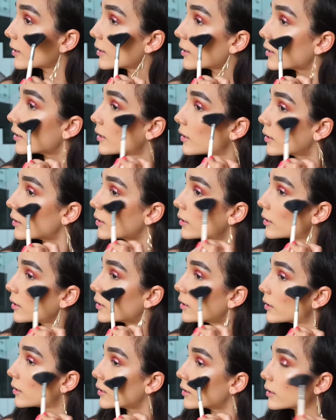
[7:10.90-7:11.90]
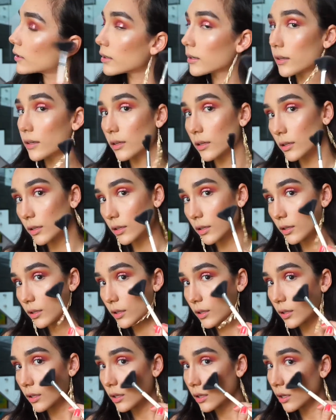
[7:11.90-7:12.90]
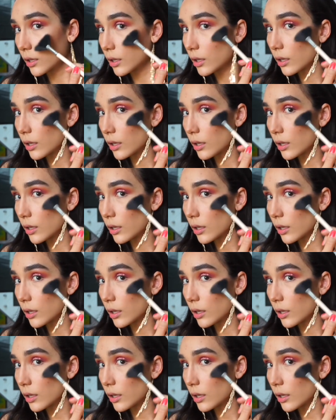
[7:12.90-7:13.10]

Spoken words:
(silence)